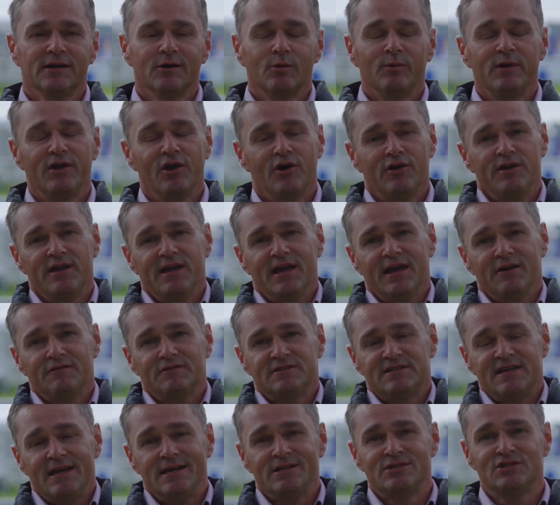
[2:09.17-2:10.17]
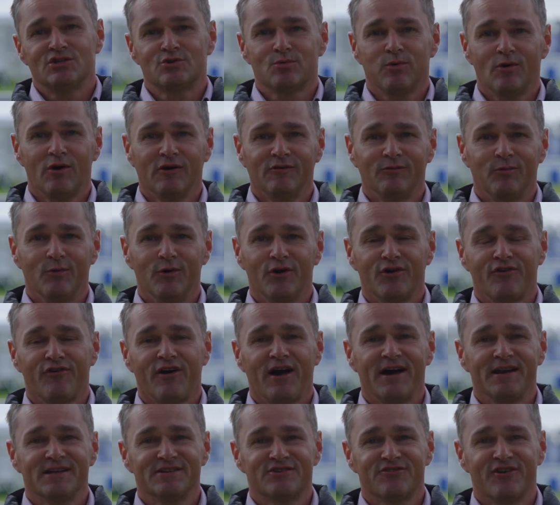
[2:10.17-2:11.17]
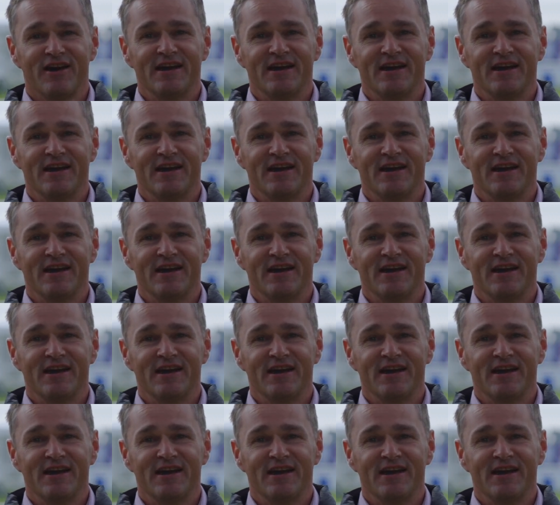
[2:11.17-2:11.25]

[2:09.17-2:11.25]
We only have 10 to 12 work riders